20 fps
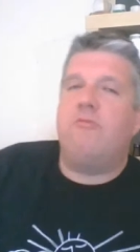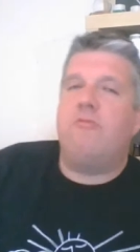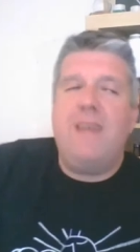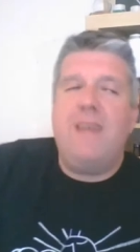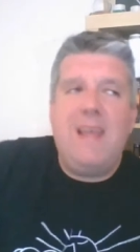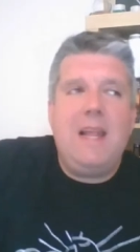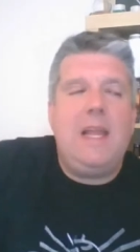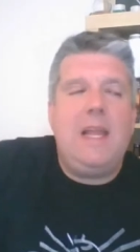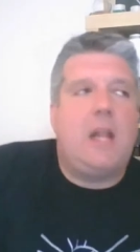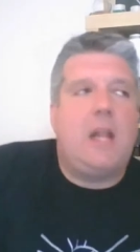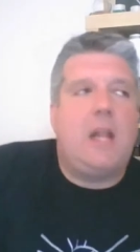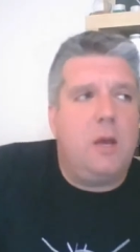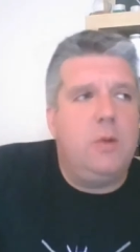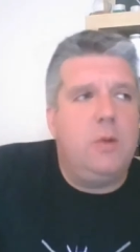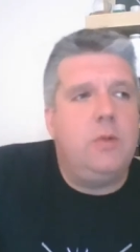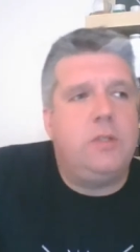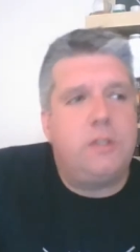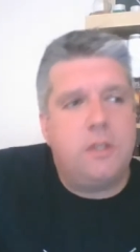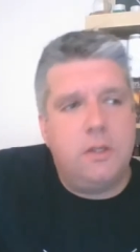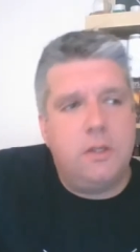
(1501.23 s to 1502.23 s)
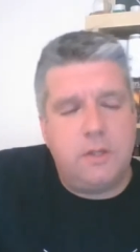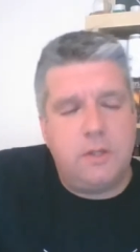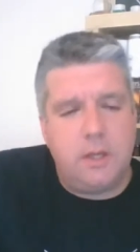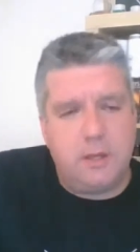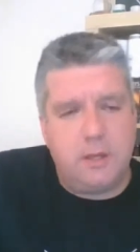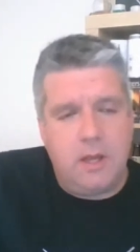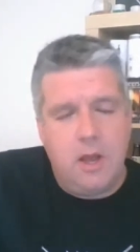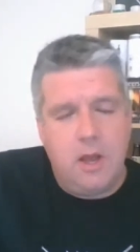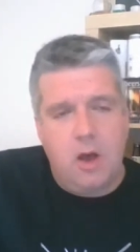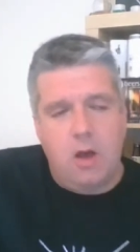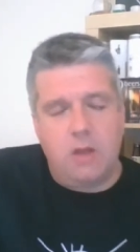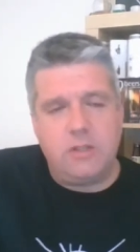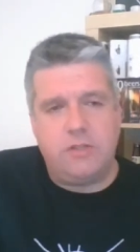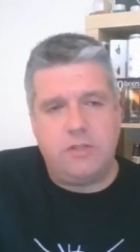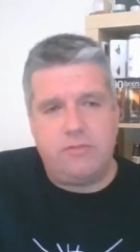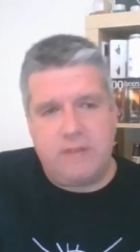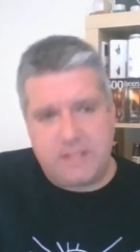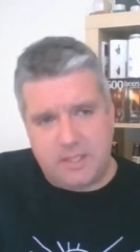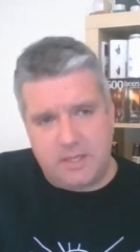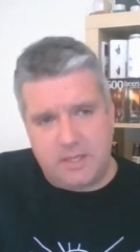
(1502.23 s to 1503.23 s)
really close to the
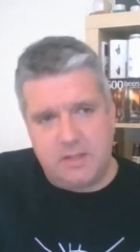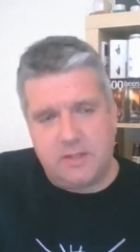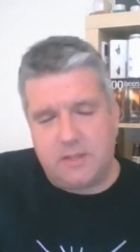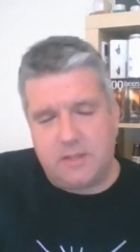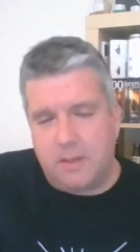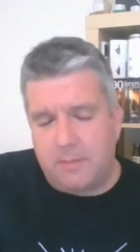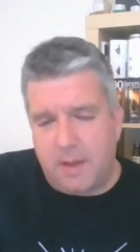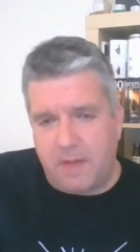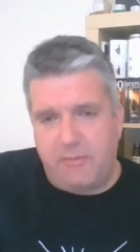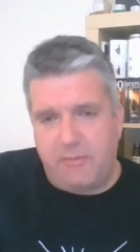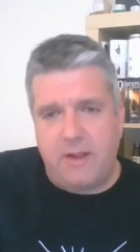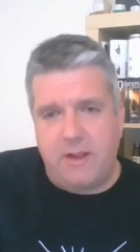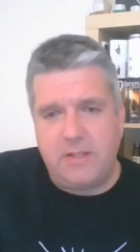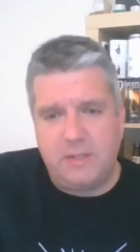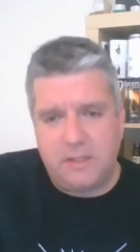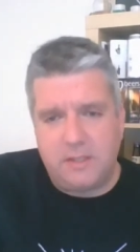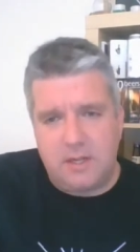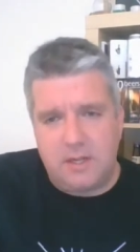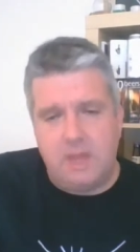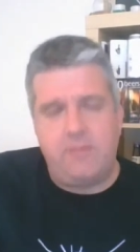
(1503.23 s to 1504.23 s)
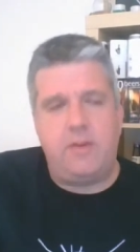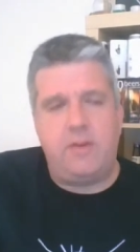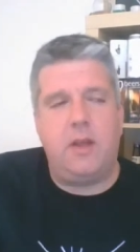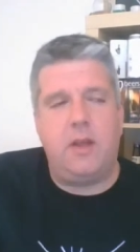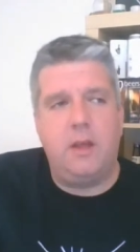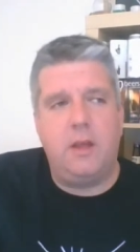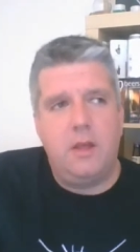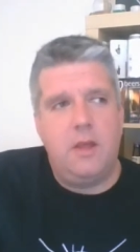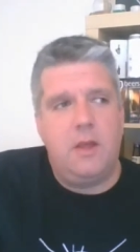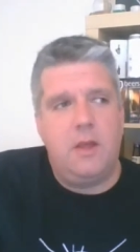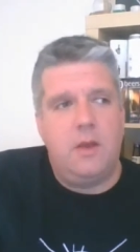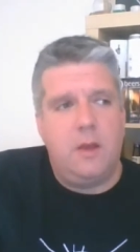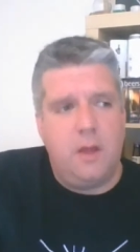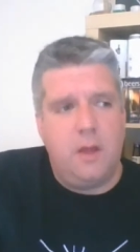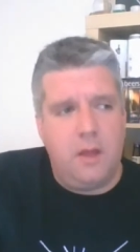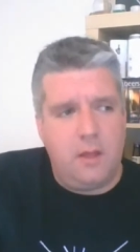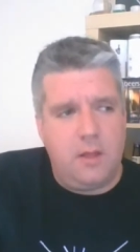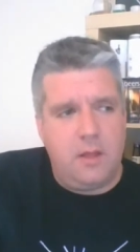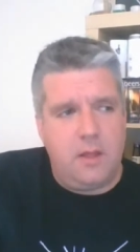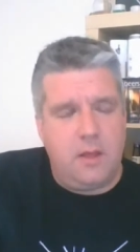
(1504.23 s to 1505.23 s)
halls of residence that my friends lived at
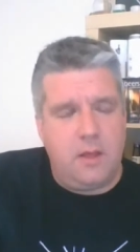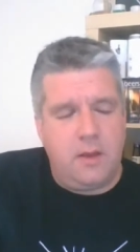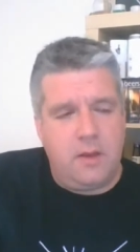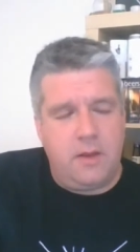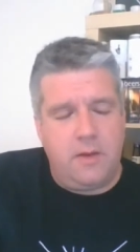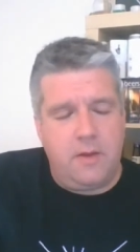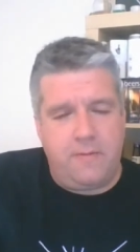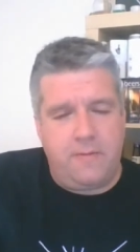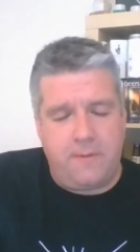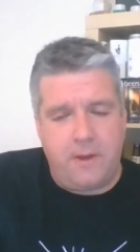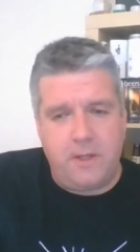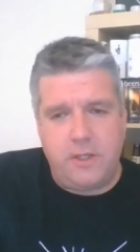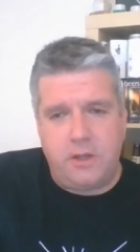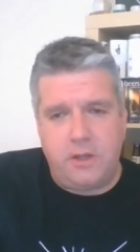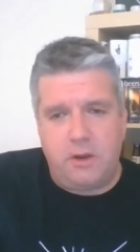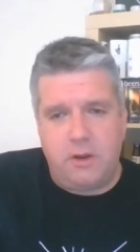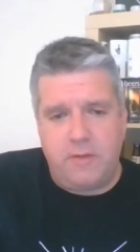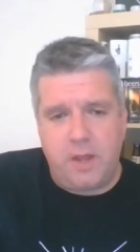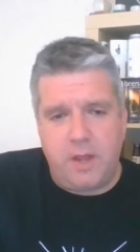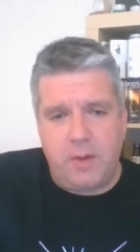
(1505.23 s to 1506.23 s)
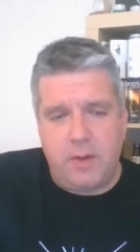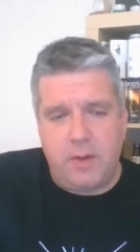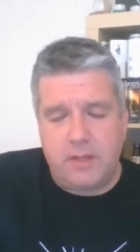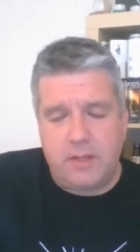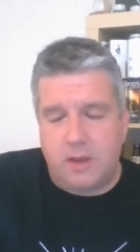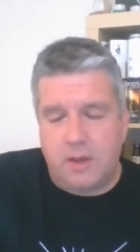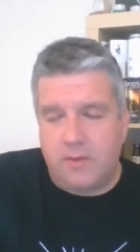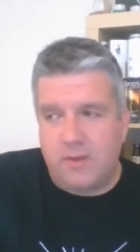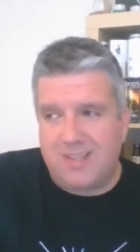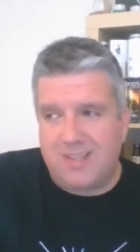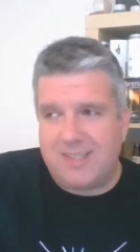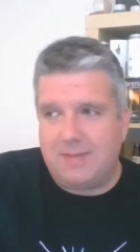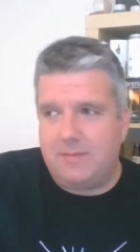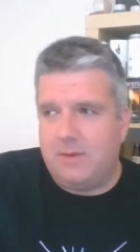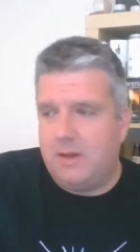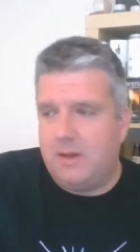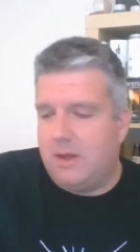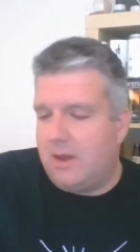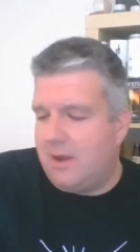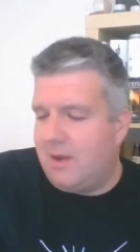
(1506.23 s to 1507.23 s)
first year of uni. So I've got
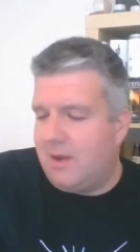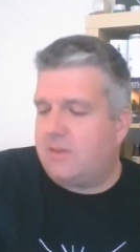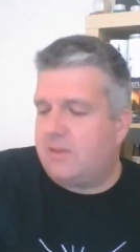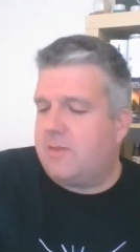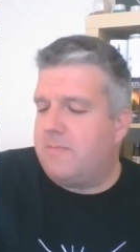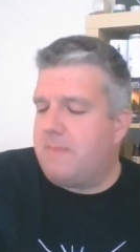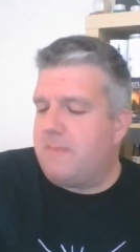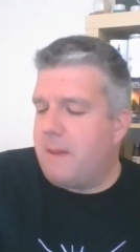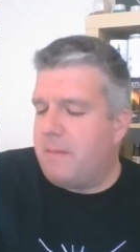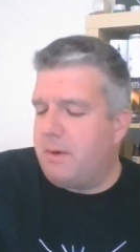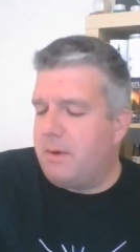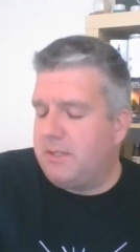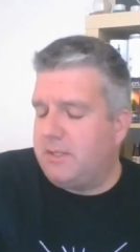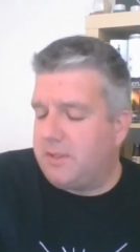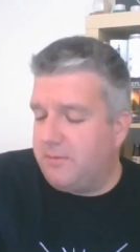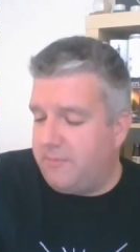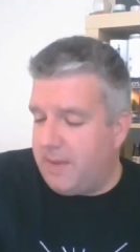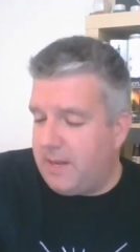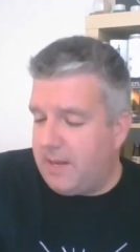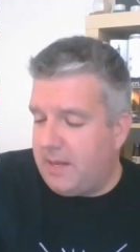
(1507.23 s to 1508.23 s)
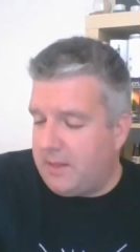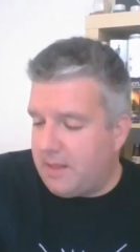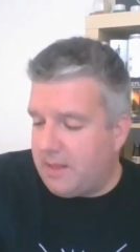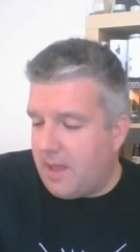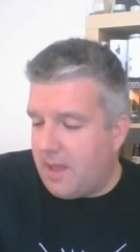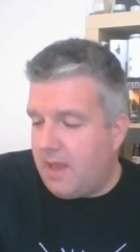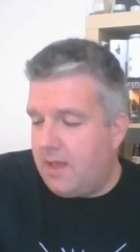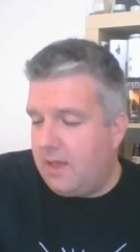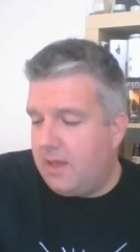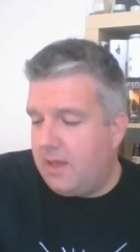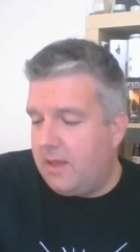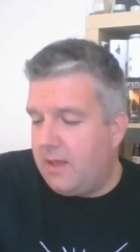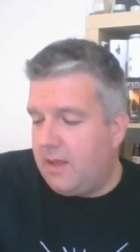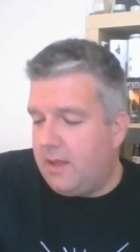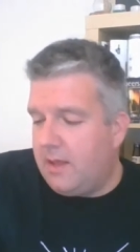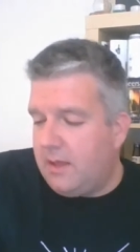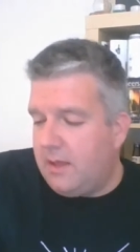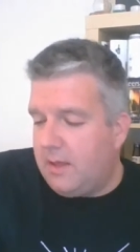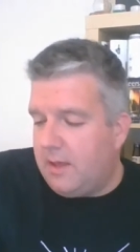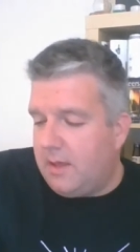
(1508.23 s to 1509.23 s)
some memories of being in there.
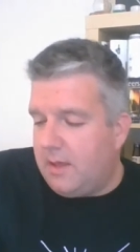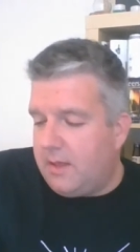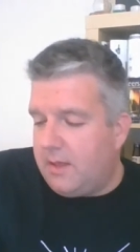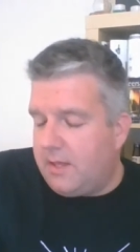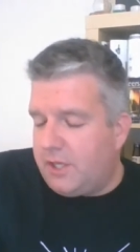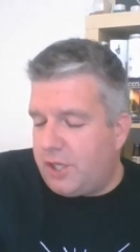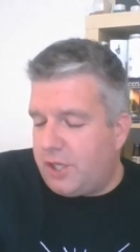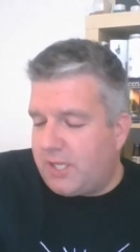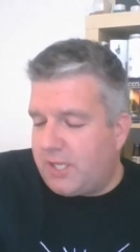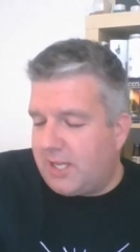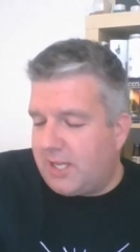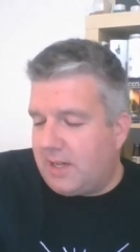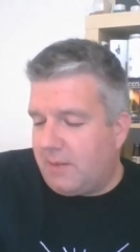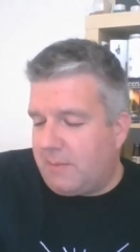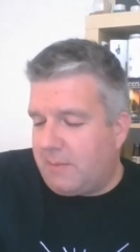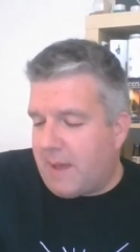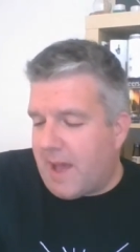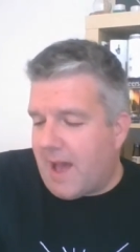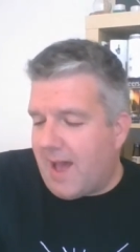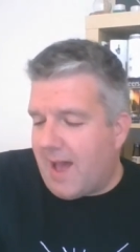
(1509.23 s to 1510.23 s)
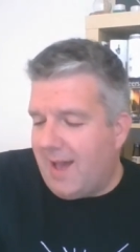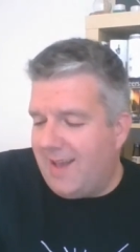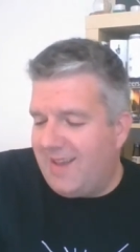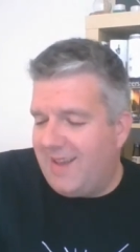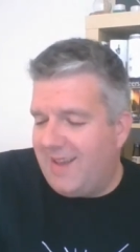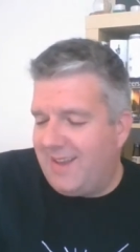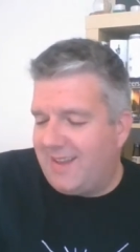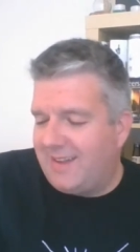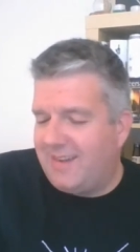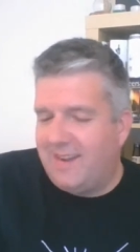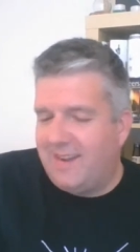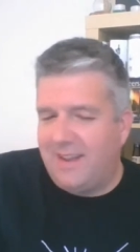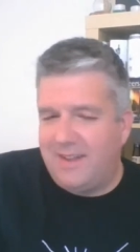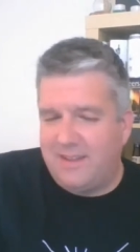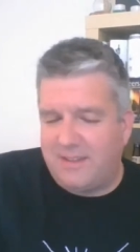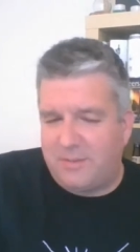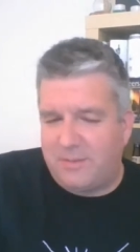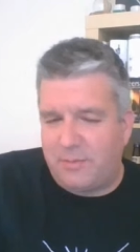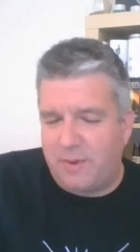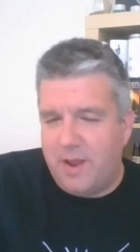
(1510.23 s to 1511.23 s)
The shitty little bar
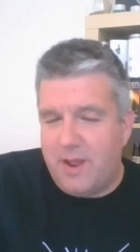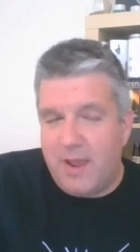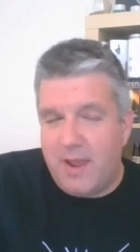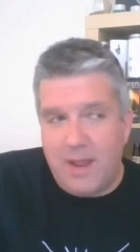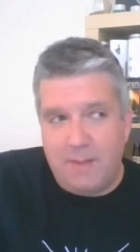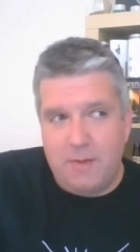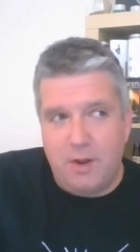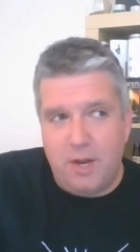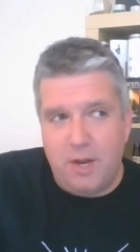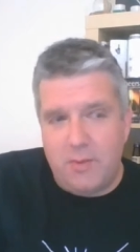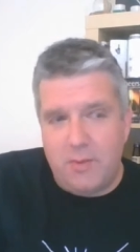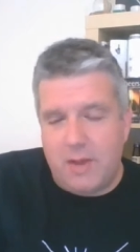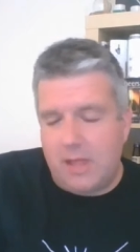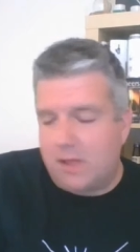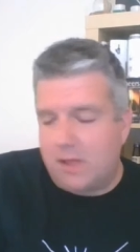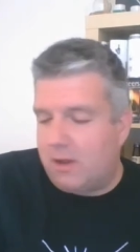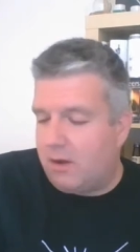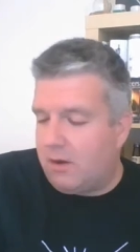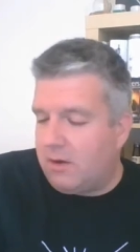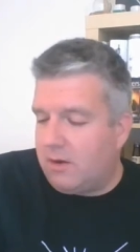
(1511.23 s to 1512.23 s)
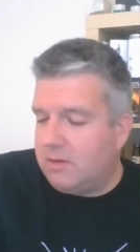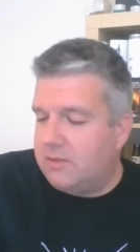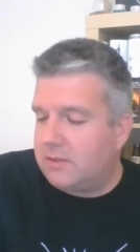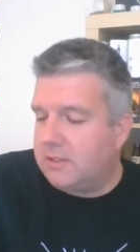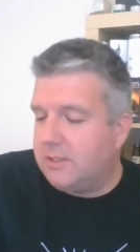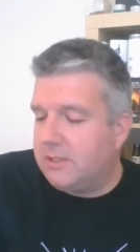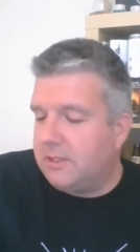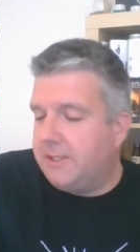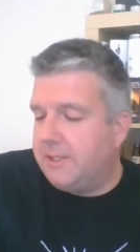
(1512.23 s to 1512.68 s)
in Honeywell Court.